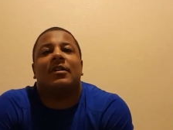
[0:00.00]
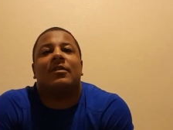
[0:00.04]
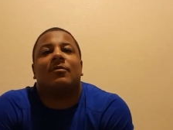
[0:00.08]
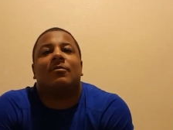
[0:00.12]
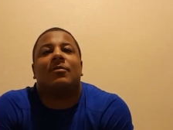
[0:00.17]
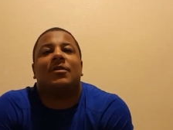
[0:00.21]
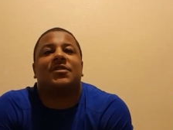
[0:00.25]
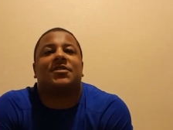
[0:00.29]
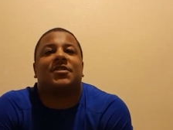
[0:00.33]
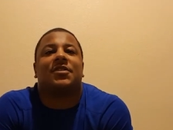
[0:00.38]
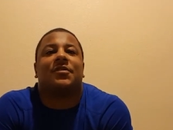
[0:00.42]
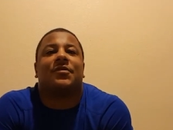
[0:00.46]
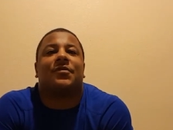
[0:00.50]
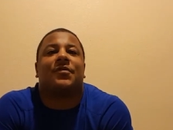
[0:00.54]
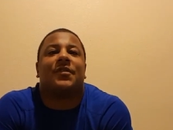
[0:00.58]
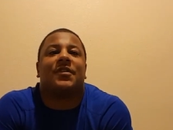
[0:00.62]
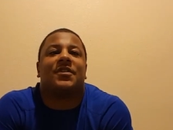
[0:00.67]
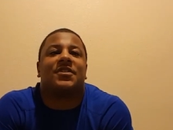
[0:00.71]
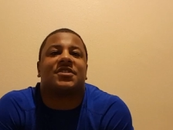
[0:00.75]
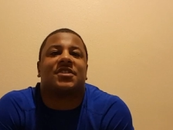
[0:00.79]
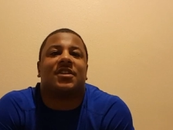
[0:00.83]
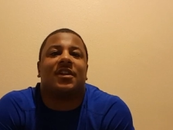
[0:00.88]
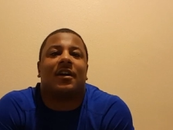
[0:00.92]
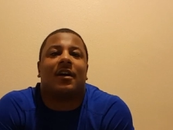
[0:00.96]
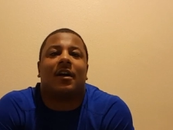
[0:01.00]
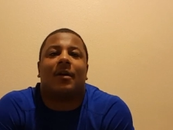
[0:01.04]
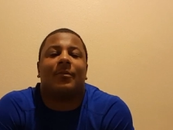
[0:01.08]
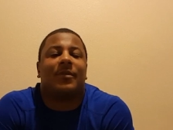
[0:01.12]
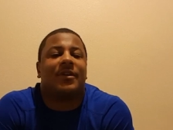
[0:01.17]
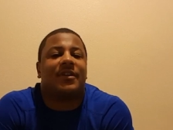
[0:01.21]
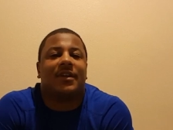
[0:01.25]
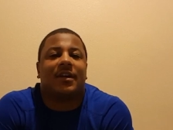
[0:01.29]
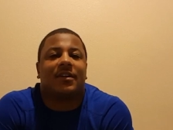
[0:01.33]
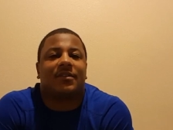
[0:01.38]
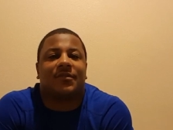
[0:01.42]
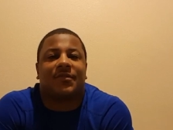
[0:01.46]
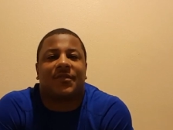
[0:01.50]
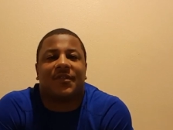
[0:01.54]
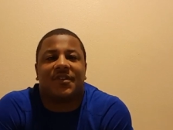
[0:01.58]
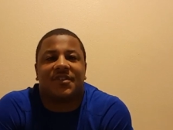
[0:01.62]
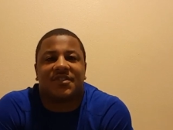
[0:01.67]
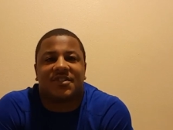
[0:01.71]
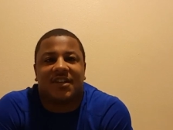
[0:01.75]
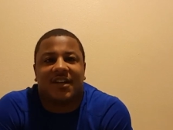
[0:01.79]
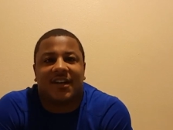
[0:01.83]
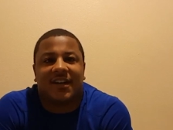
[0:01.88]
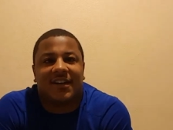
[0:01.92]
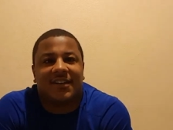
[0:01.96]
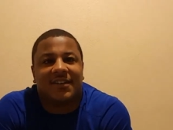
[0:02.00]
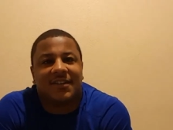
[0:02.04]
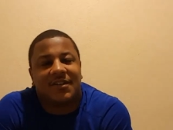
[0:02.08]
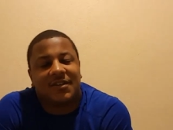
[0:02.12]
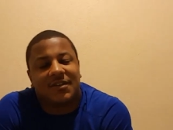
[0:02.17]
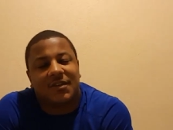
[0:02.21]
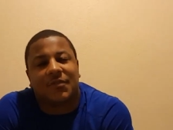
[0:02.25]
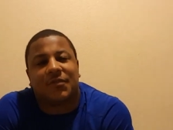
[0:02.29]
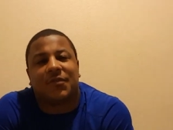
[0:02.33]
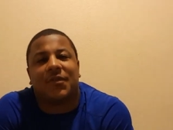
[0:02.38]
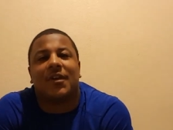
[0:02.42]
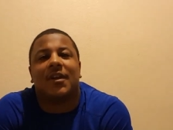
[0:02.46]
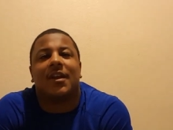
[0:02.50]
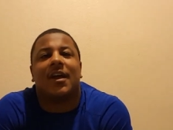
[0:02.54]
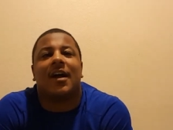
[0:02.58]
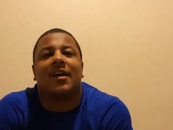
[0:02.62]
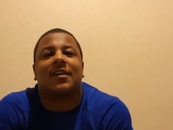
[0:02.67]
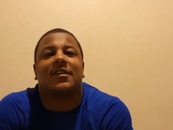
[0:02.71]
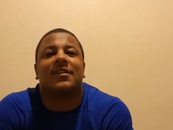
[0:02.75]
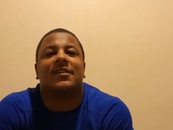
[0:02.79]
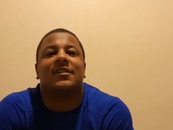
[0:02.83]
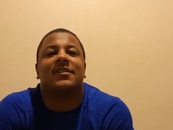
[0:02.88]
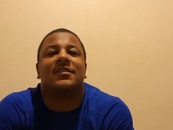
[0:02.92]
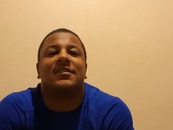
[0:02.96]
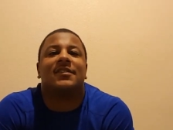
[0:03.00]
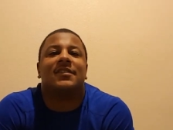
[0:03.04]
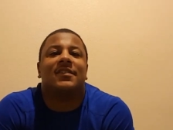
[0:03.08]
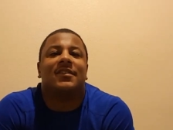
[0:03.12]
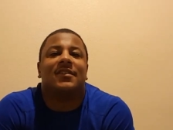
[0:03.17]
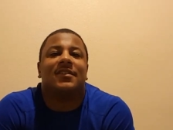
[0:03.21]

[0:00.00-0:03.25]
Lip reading: to the finish line. I mean, not the finish line, the Foot Locker.